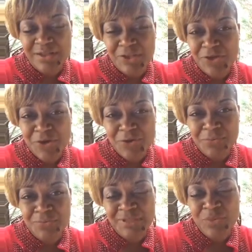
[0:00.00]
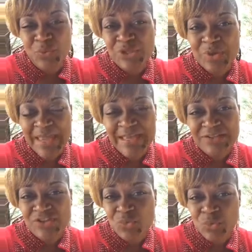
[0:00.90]
You know? And when you
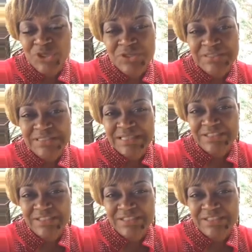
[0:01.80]
answer, what do you see?